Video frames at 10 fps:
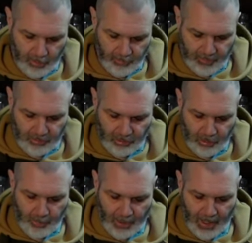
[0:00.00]
fits
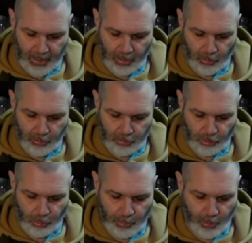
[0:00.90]
at the back on the
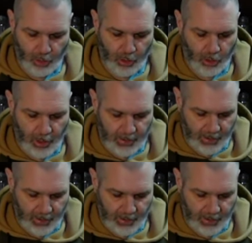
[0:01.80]
two port and